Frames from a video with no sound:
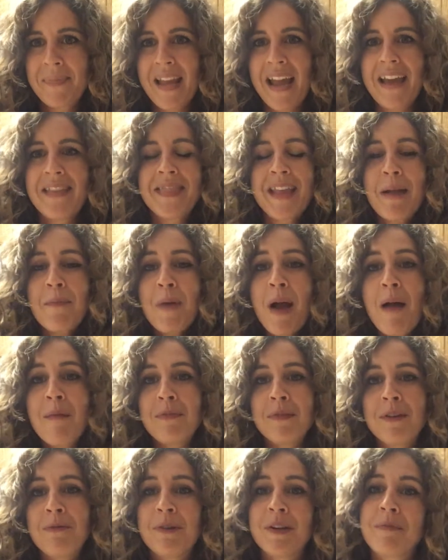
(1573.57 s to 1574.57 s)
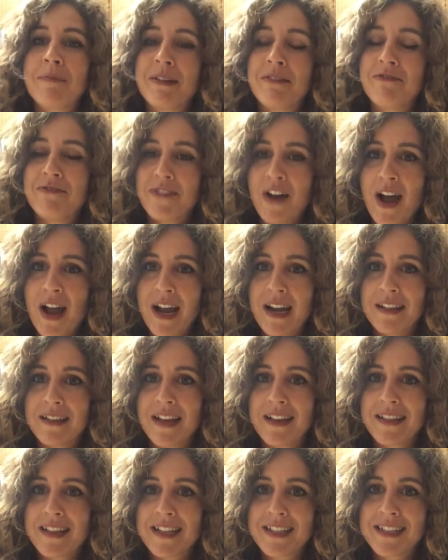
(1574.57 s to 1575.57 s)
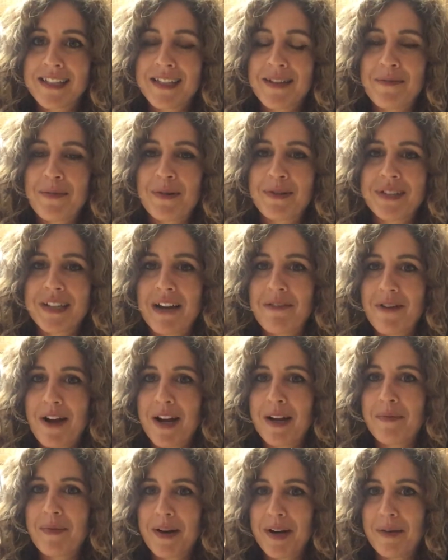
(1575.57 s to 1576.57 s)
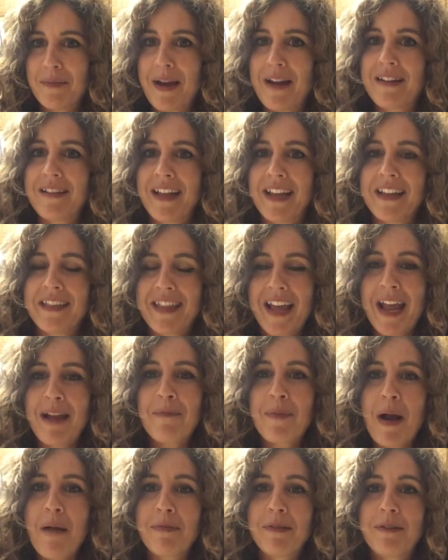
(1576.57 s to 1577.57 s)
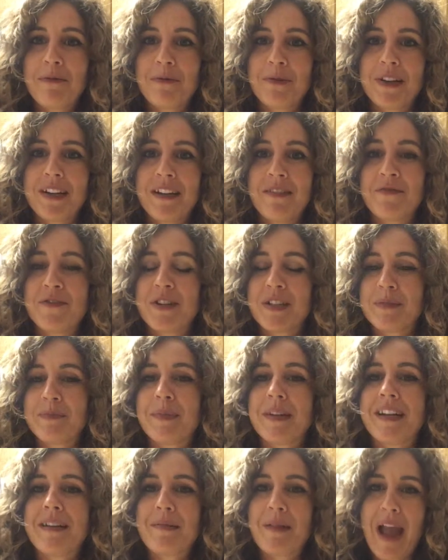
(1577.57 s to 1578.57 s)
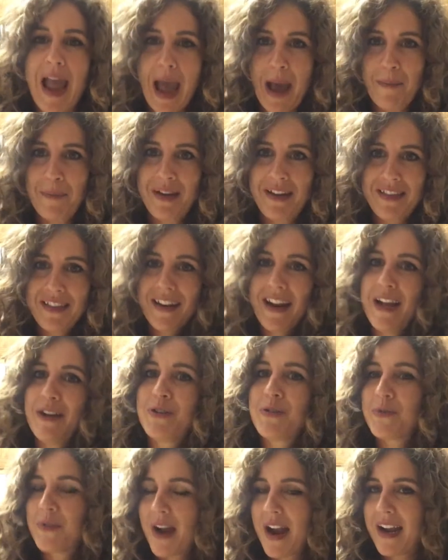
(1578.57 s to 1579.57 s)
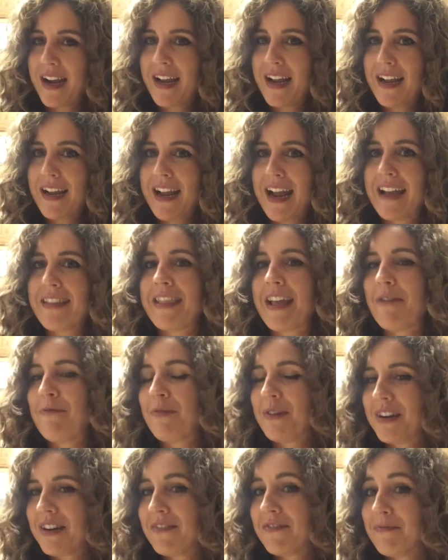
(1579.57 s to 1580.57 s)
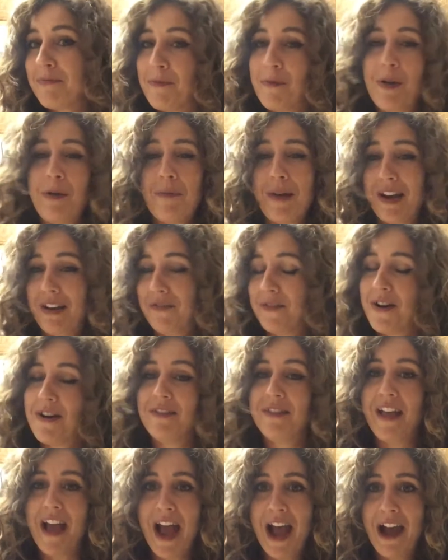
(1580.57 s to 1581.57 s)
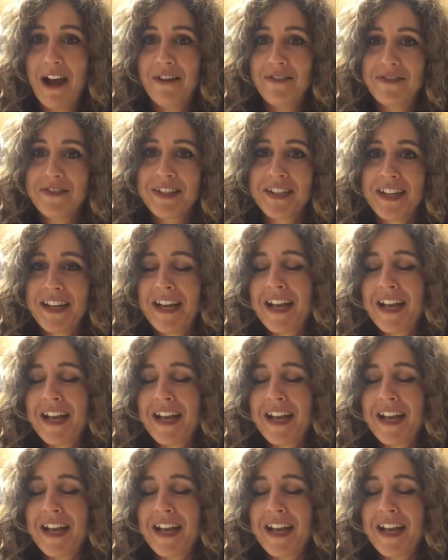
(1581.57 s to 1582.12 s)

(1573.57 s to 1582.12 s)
And they probably would have been fine. Like, that's the most ironic part about it. Like, they probably would have just been happy that I tried it, and we might have all laughed